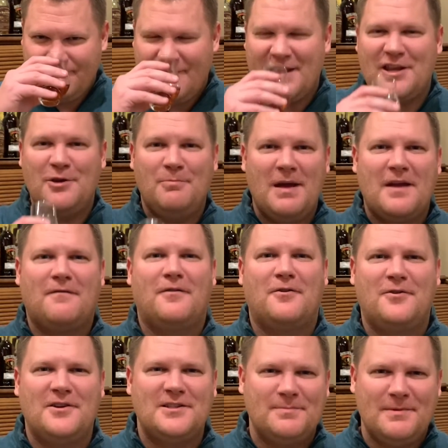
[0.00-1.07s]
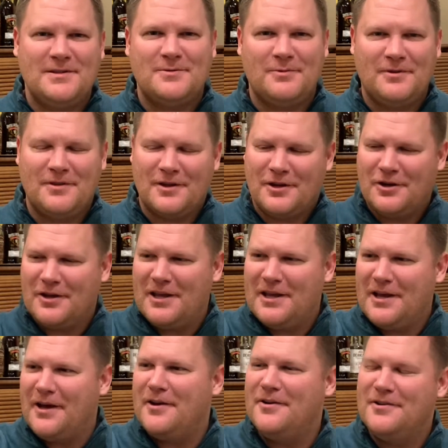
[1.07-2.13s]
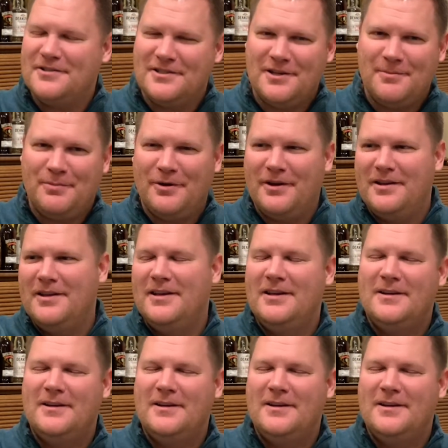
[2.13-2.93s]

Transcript: like you make for Christmas with the cookie cutters, and you put,